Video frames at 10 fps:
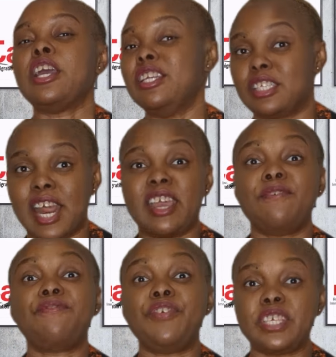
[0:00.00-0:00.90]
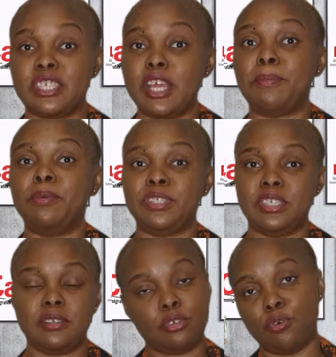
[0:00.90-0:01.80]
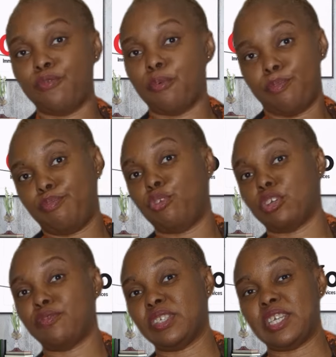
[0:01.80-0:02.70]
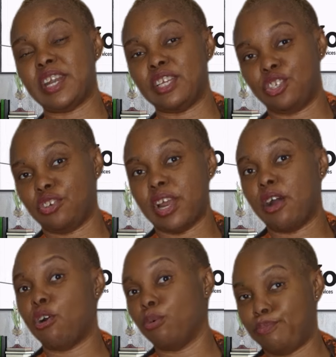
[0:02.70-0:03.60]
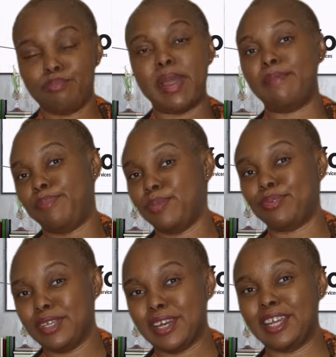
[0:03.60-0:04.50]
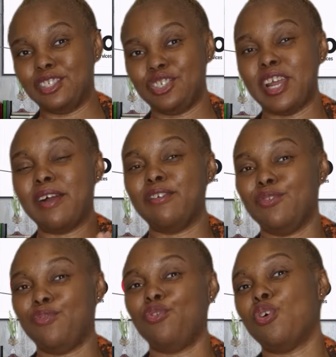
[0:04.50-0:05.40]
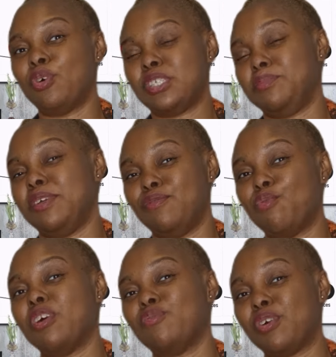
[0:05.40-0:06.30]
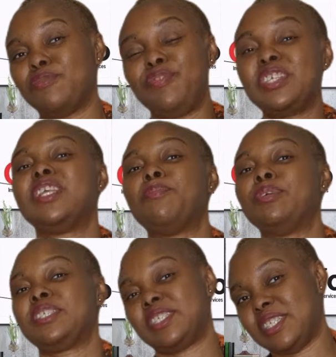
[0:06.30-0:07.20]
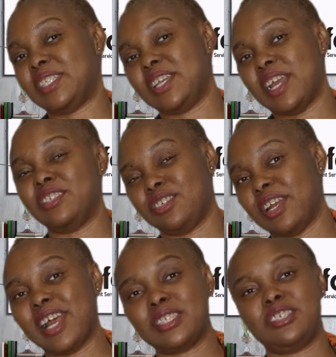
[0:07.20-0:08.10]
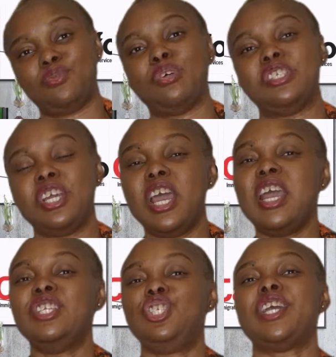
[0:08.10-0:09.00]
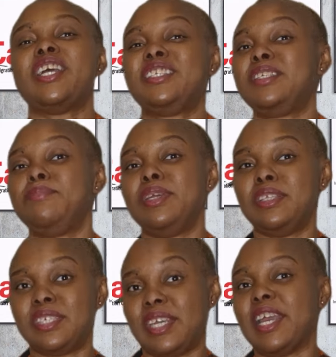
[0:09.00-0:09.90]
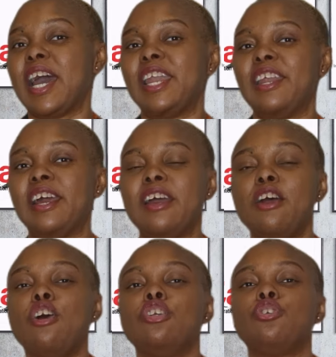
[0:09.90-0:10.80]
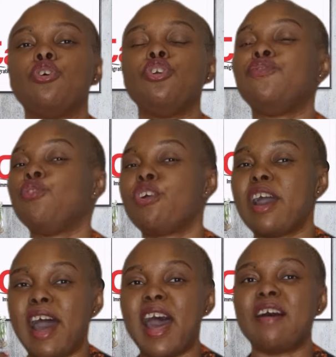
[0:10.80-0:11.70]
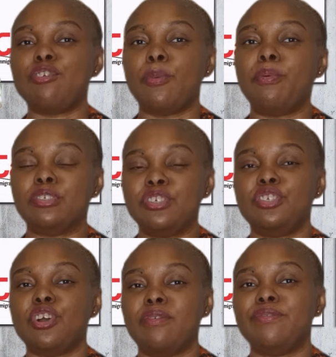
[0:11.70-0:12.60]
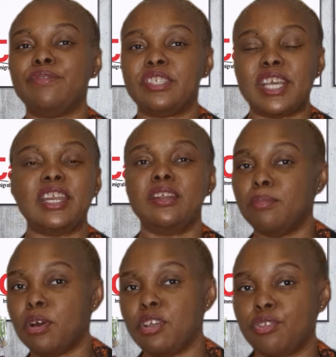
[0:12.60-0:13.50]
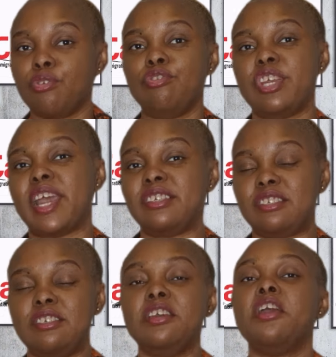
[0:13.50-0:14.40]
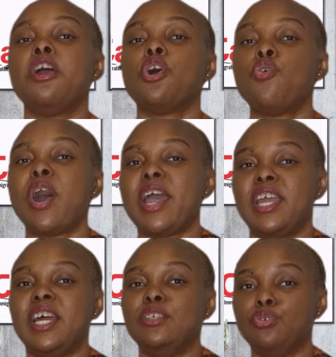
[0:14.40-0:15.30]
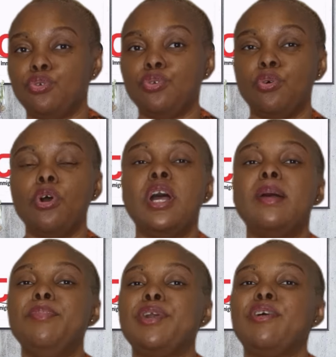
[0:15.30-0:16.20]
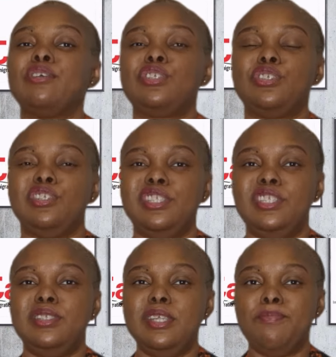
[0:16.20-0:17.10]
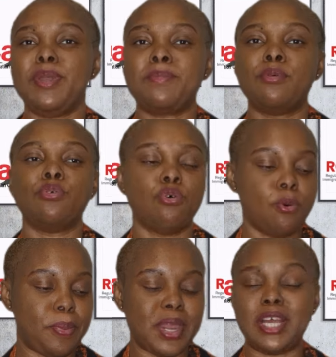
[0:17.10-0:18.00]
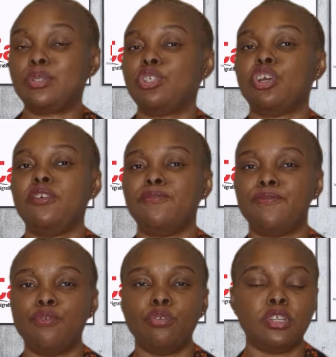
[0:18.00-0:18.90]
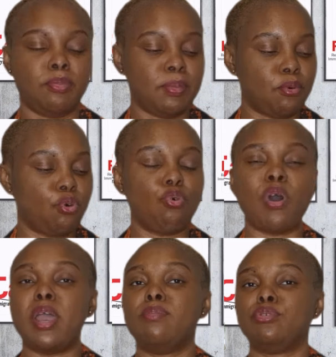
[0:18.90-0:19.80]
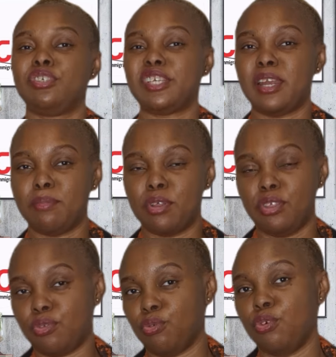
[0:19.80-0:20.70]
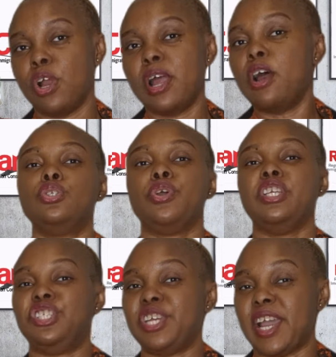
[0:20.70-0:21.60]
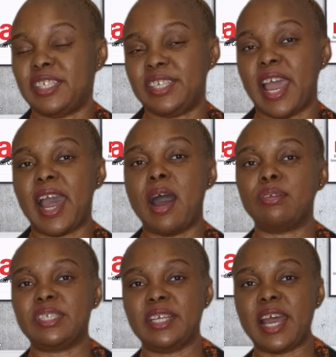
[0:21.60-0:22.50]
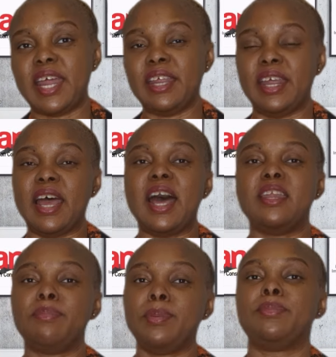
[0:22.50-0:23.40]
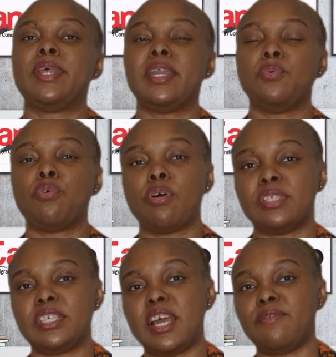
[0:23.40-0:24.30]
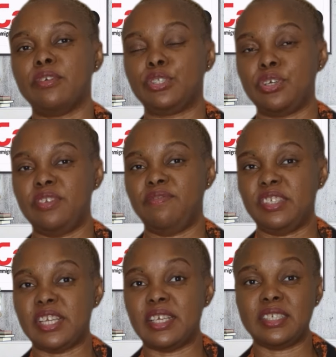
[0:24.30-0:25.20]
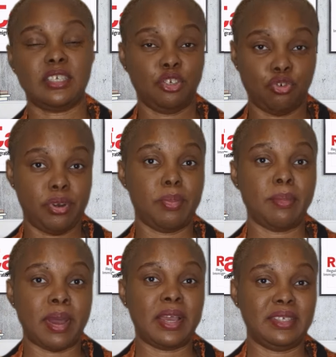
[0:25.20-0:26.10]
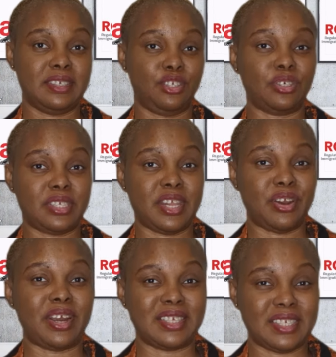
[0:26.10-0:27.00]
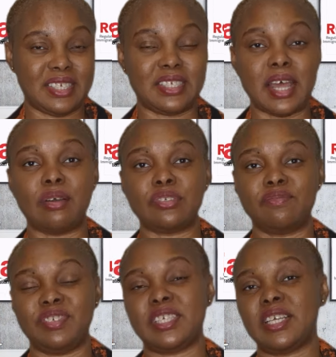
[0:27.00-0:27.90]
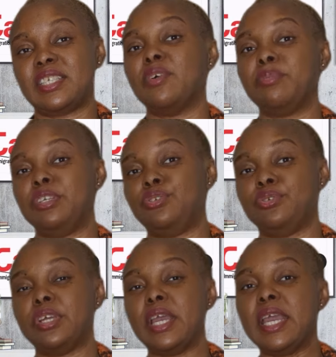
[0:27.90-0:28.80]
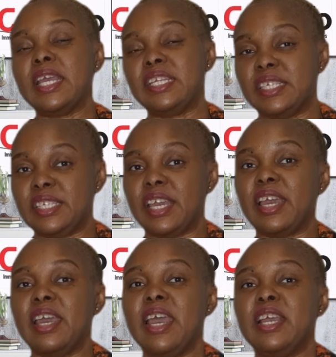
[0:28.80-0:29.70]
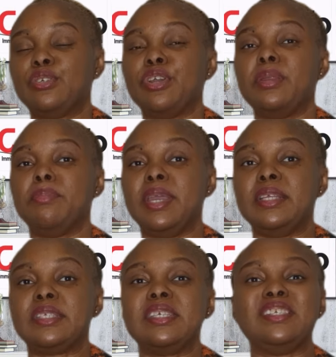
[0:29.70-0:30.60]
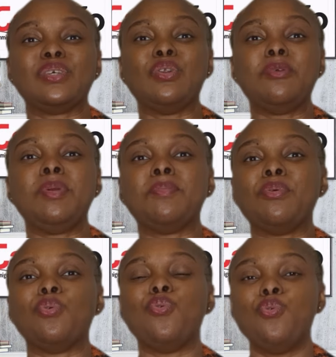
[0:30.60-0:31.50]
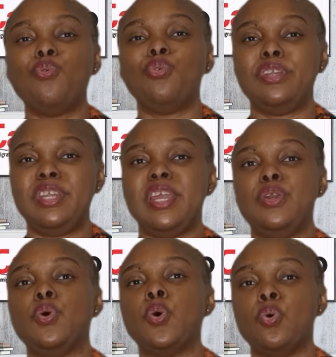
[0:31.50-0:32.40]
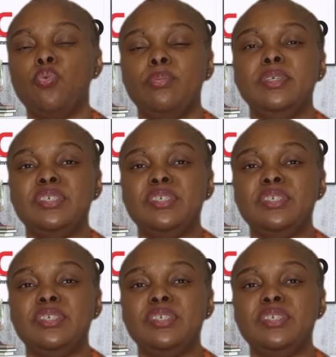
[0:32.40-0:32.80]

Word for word: it's like a fixed deposit. So for those of us in Nigeria or my people in Nigeria, if you know what it means, what, what fixed deposit is in Nigeria, that is what GIC means in Canada. So if you have the opportunity of sending money through GIC, go ahead and do so because the people who pay their tuition in full, the people who are able to send money to, to a GIC account in Canada are the people that they will consider for study visas. You remember it is just 360,000 visas that will be issued this year. So it means it's only people who they know will be